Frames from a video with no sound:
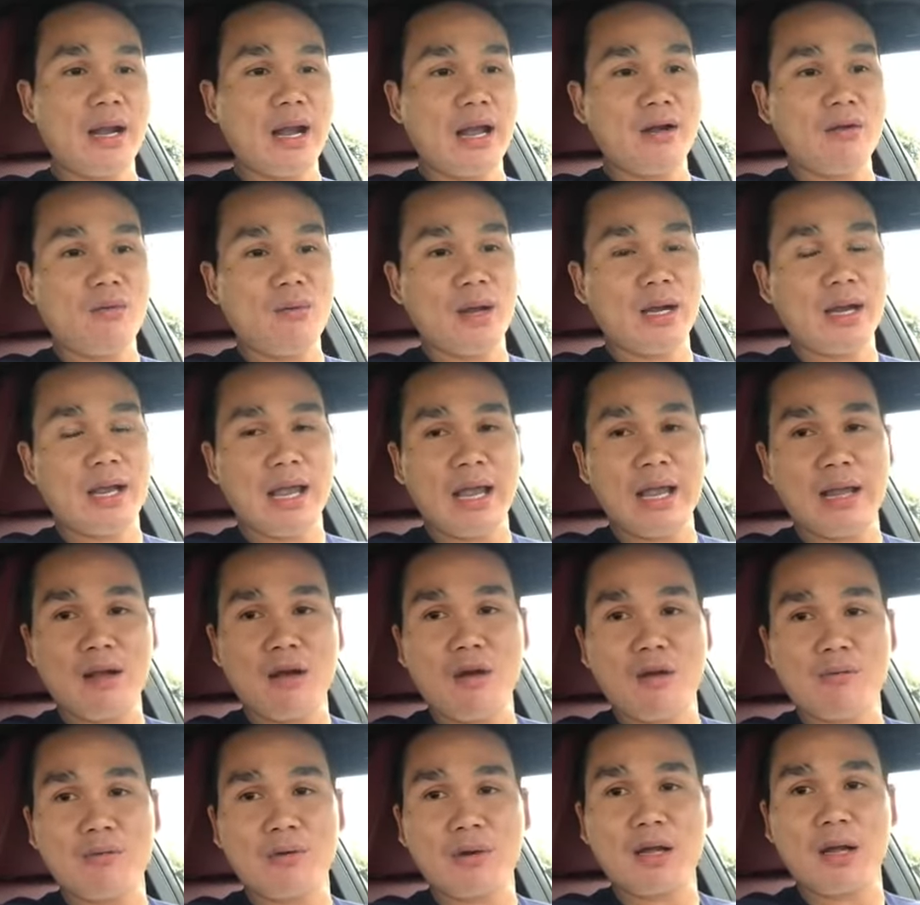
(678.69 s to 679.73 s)
I don't want to haggle
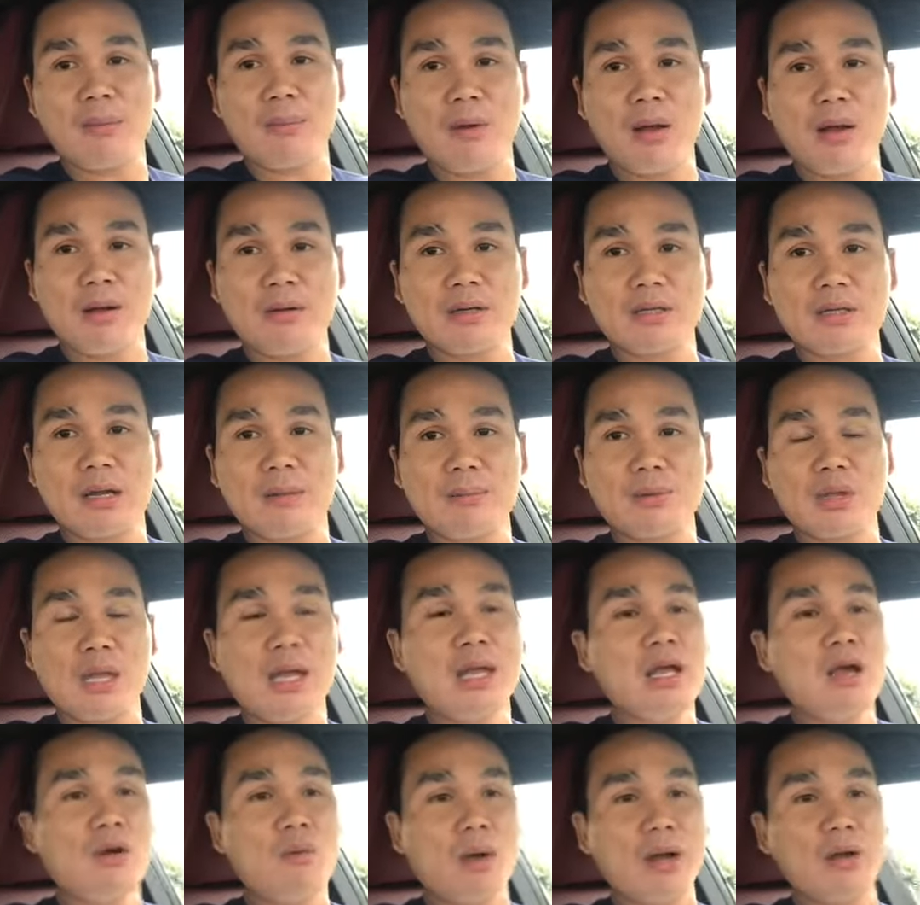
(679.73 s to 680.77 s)
over a couple hundred,
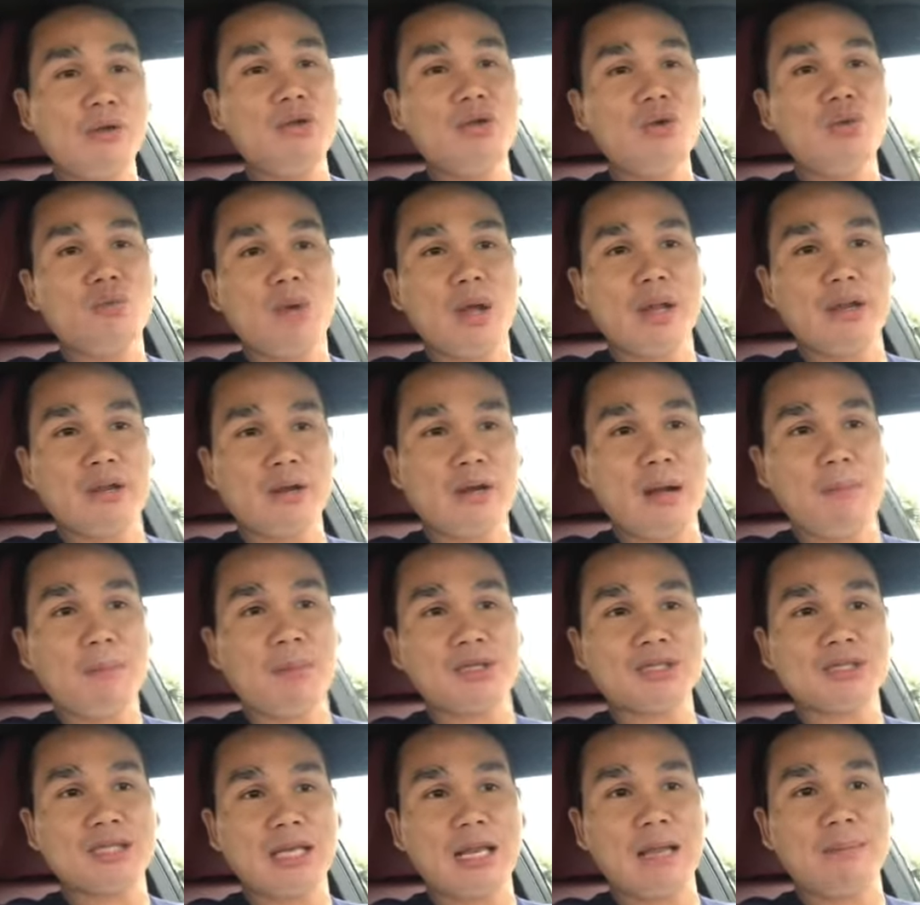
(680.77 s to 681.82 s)
why don't you run your
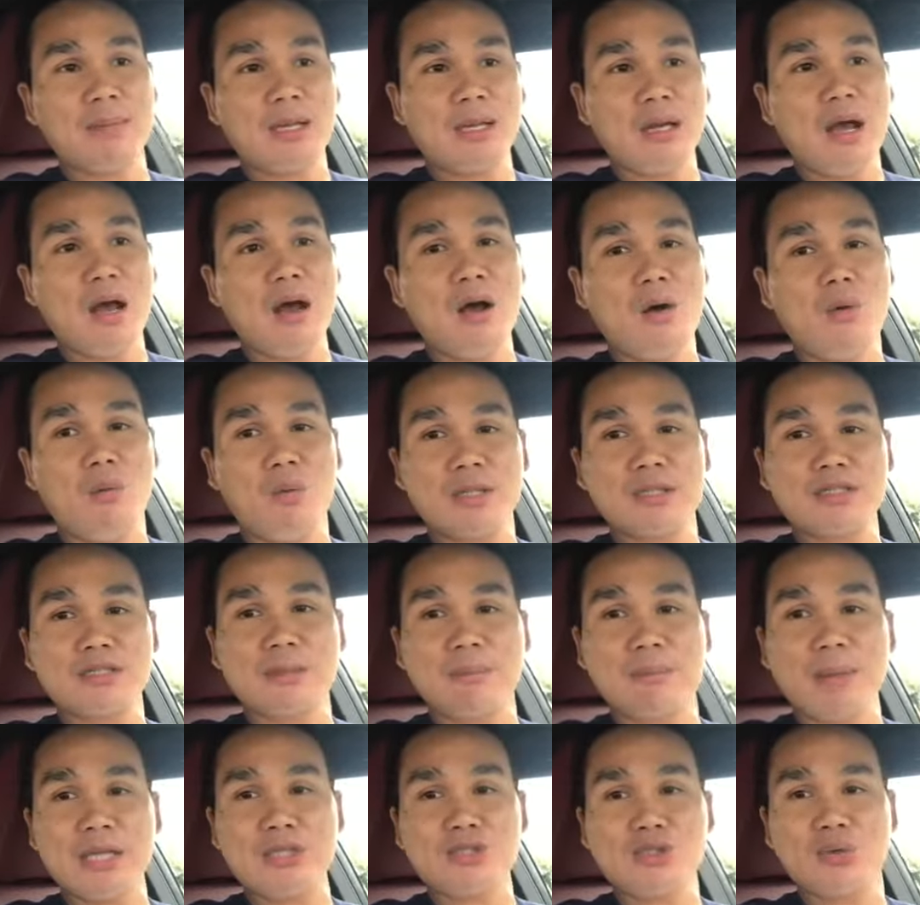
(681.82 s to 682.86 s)
numbers and let me know what's the
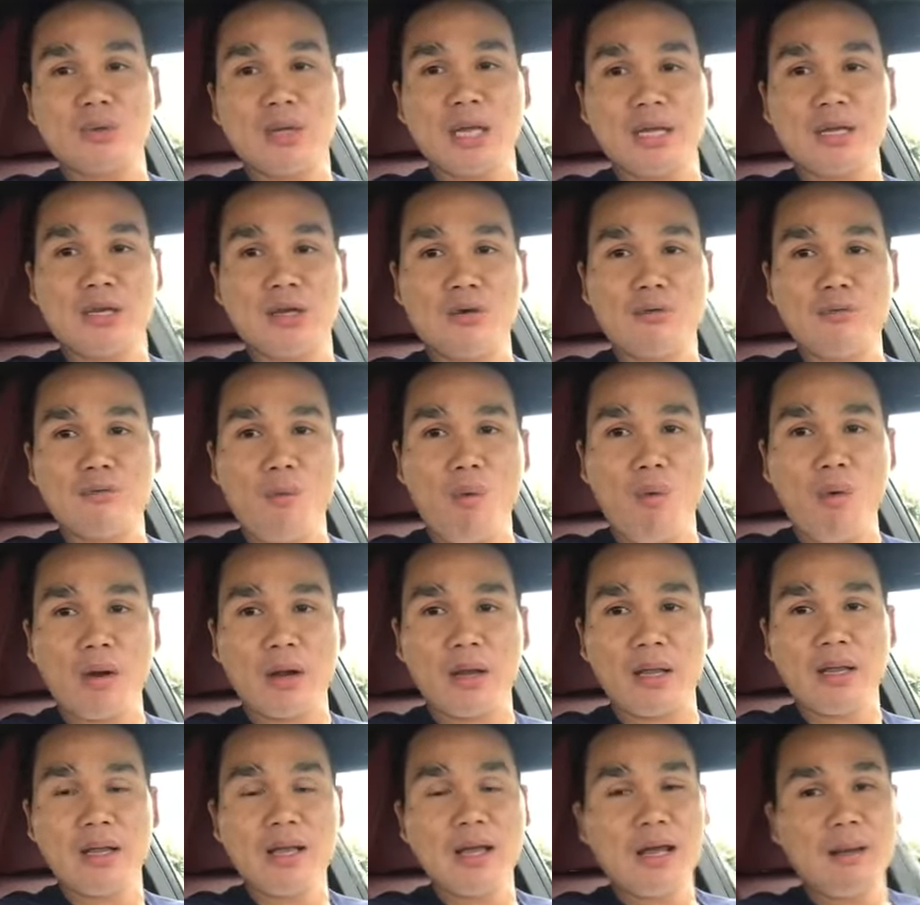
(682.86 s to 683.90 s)
best you can do for
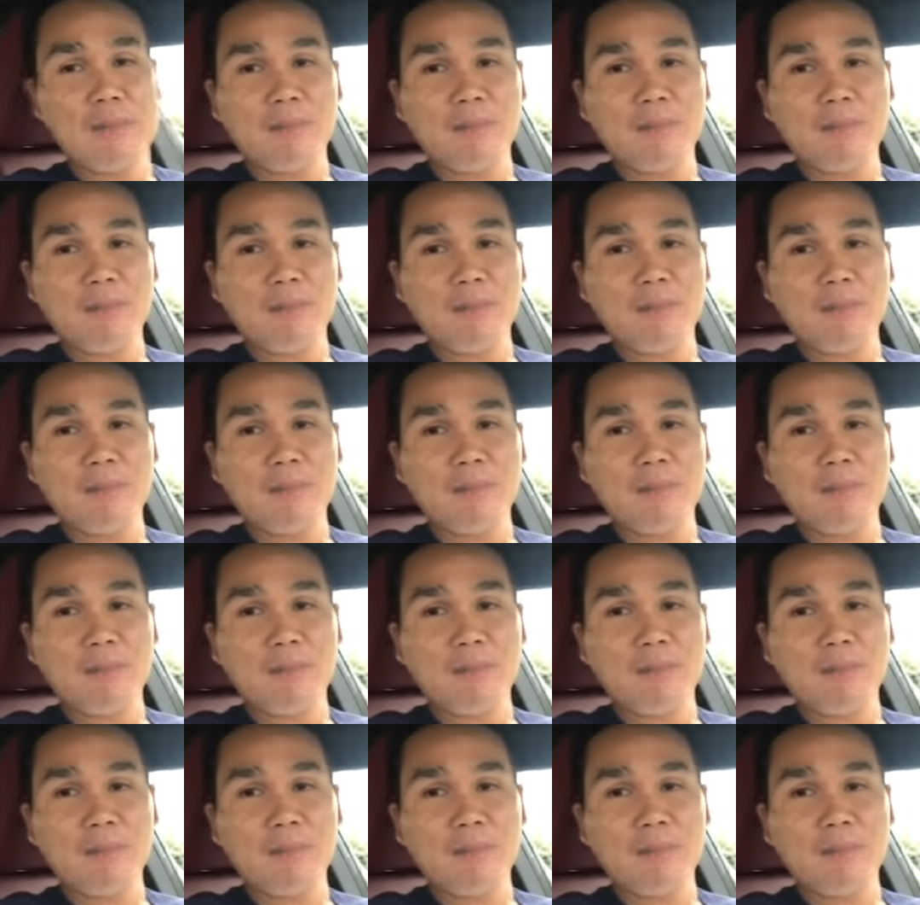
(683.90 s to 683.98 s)
it?